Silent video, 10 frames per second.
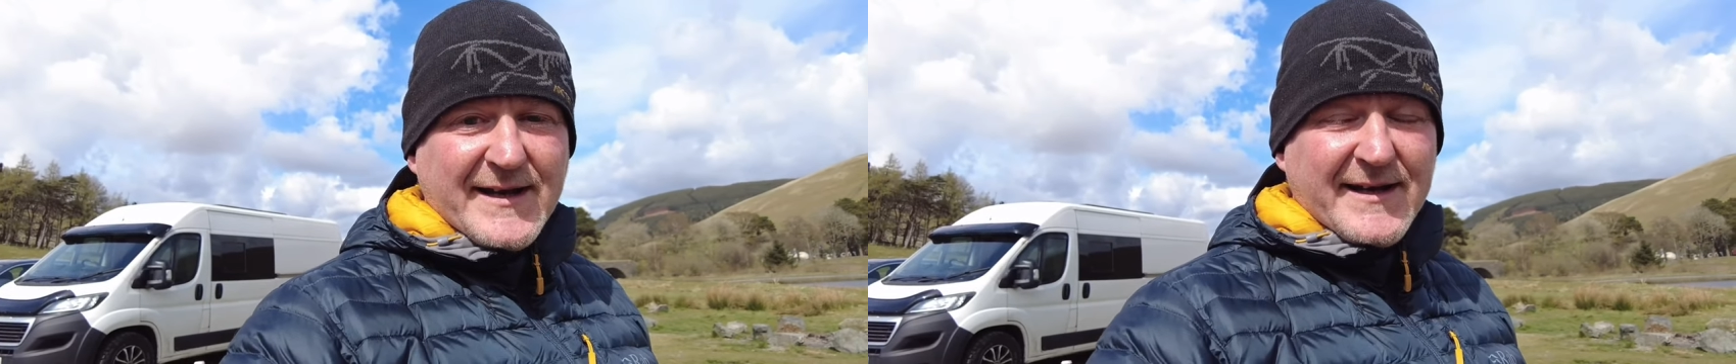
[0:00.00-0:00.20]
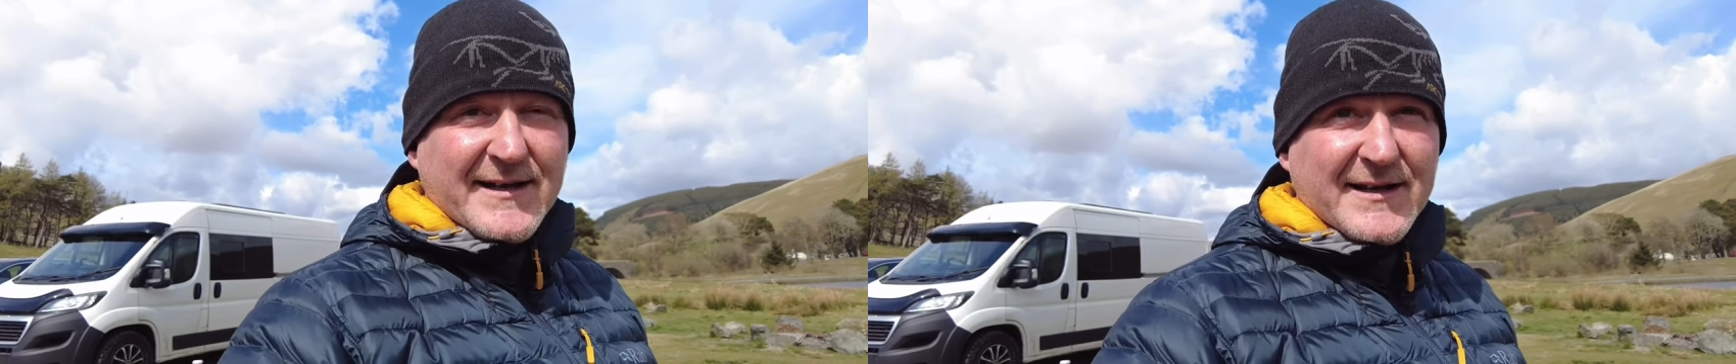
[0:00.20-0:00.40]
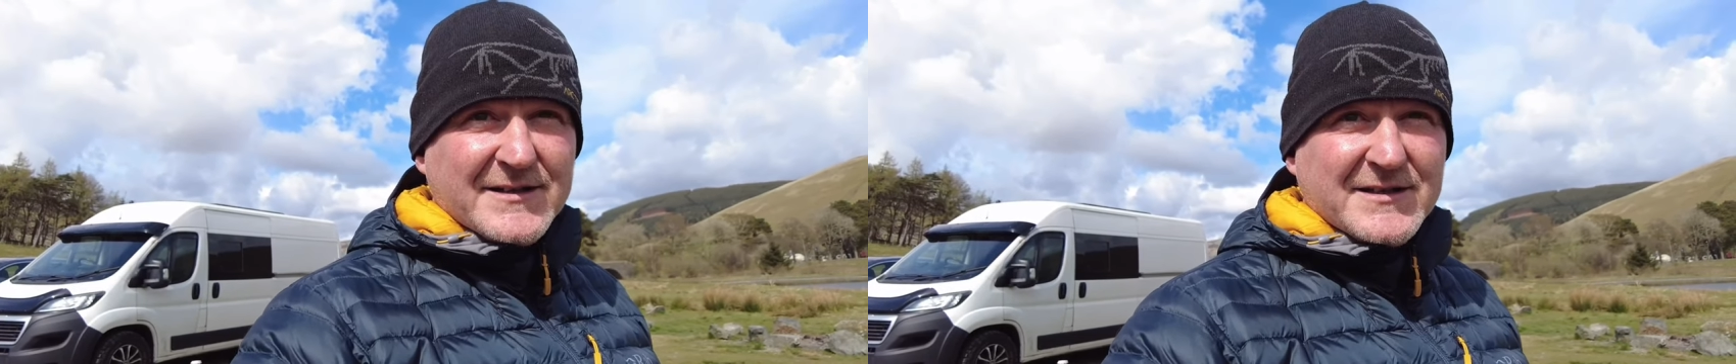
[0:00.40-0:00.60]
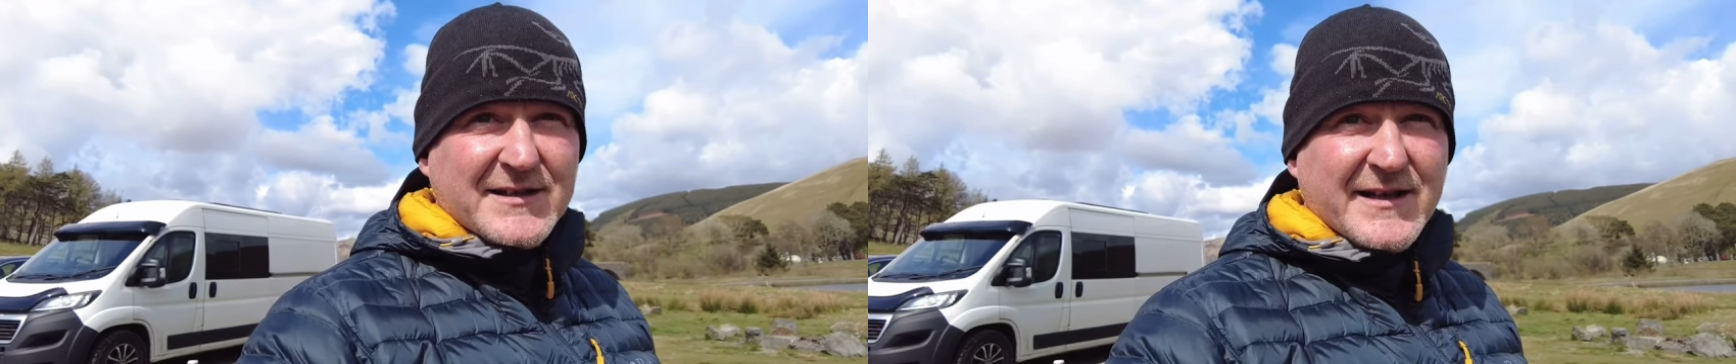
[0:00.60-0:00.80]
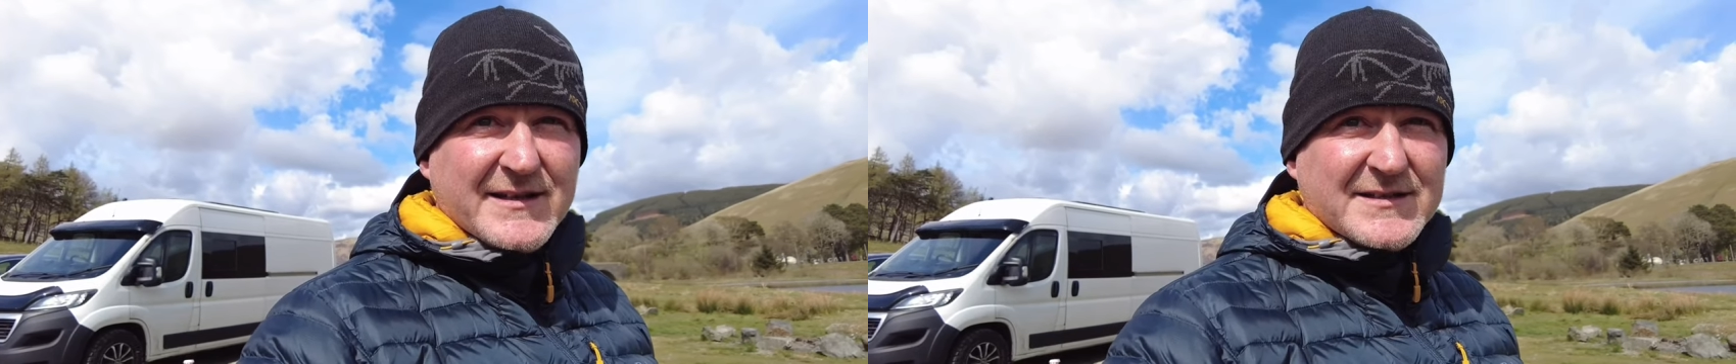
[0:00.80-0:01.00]
and
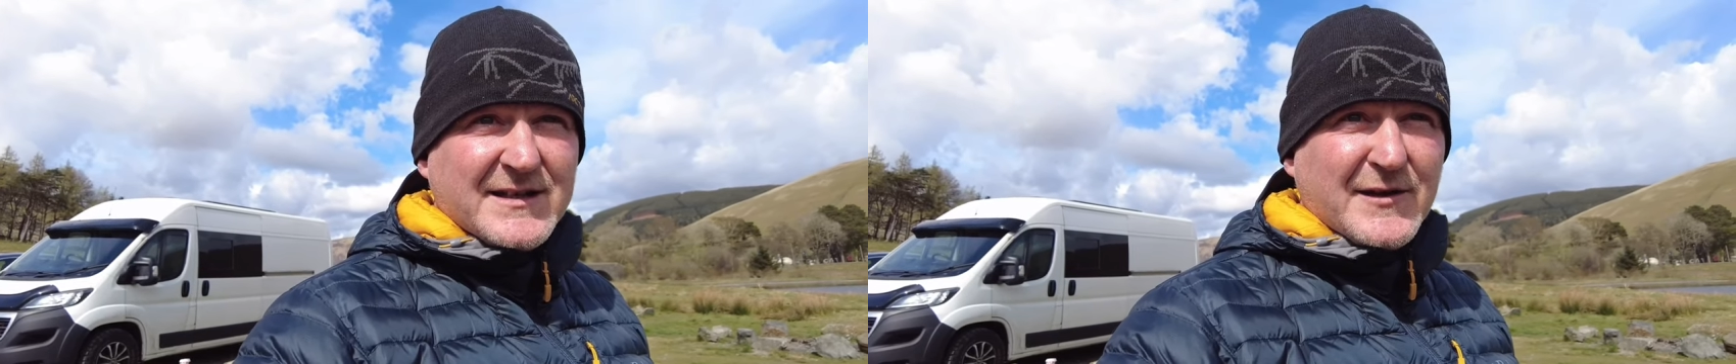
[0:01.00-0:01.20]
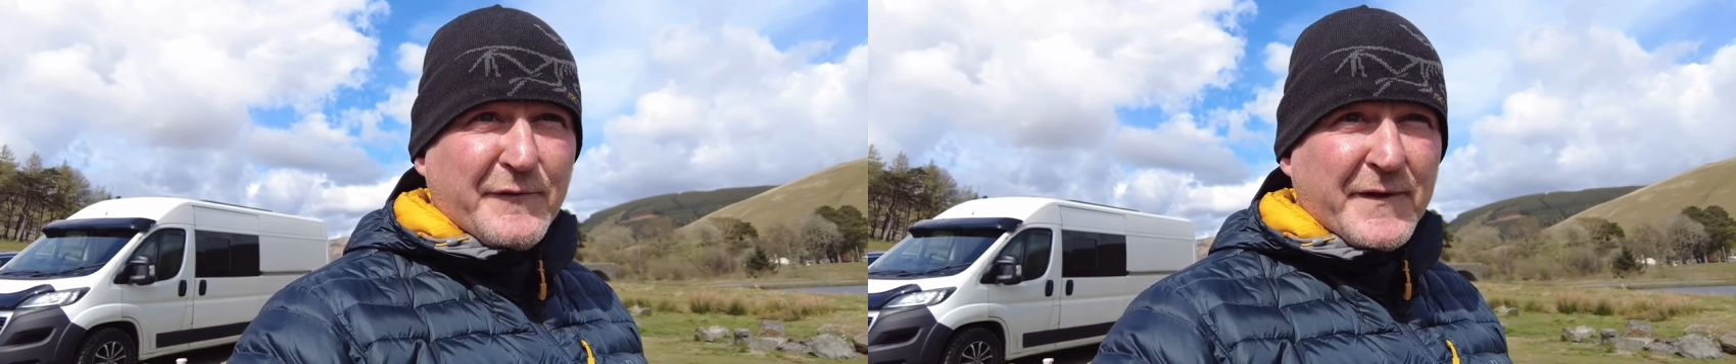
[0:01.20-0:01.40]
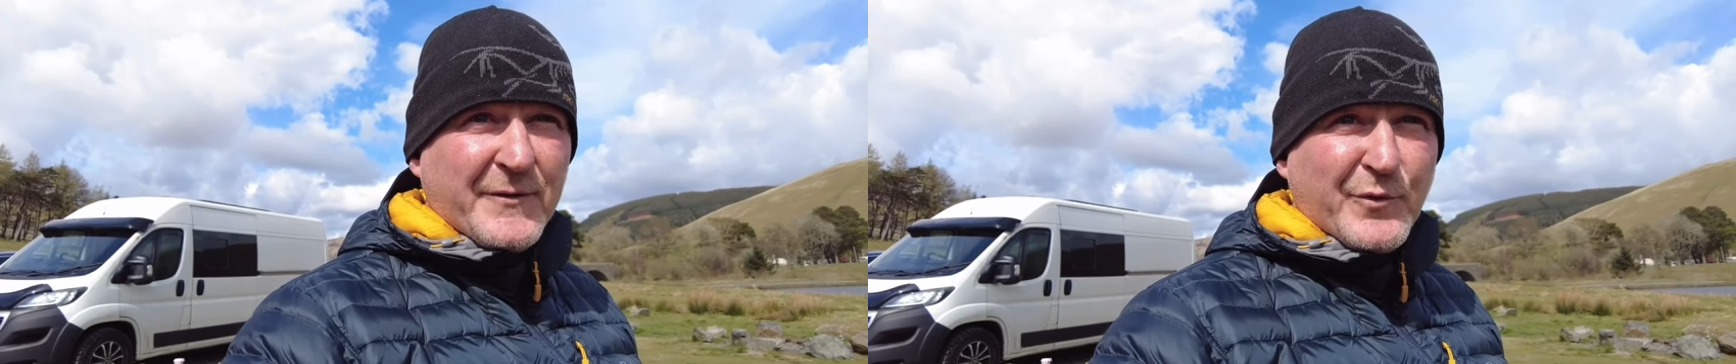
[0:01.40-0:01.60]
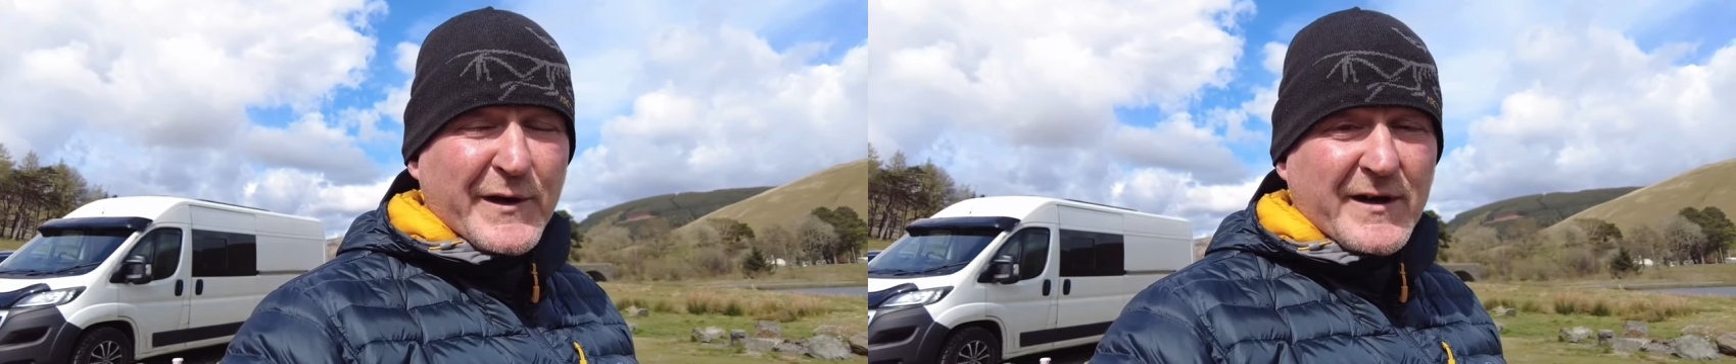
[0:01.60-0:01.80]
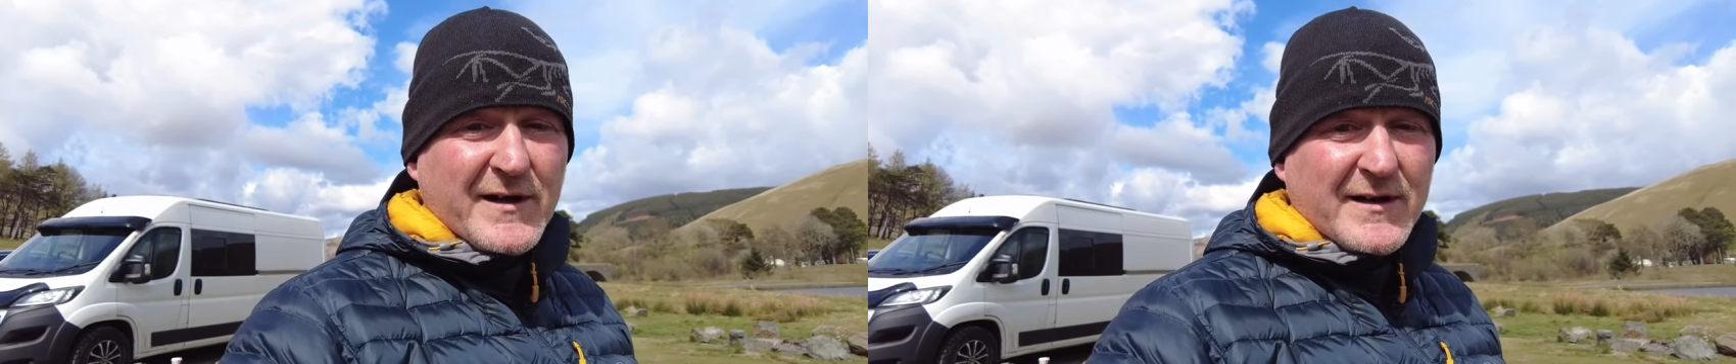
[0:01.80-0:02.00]
literally then set off. And we
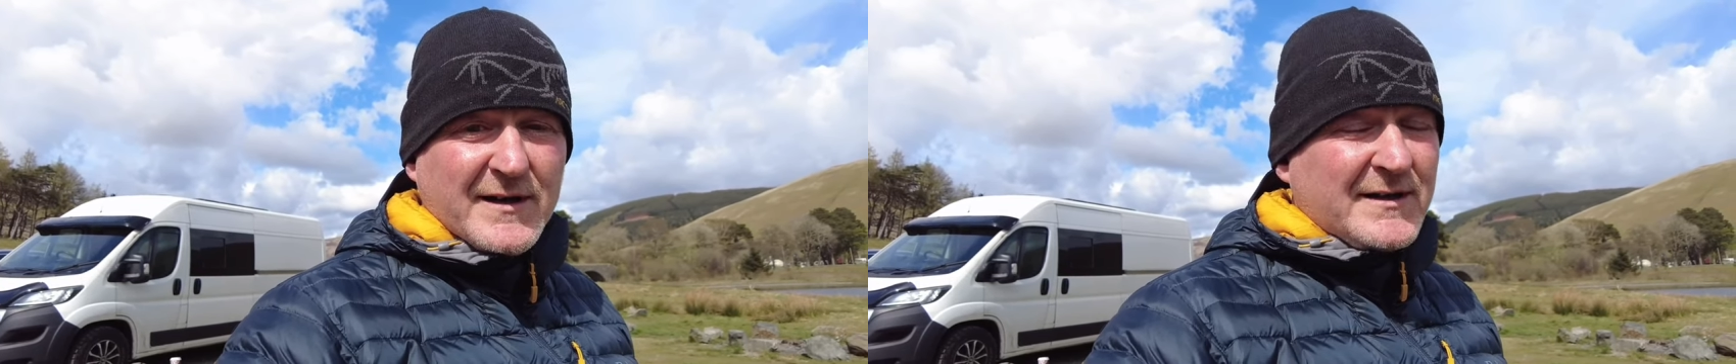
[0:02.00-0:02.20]
are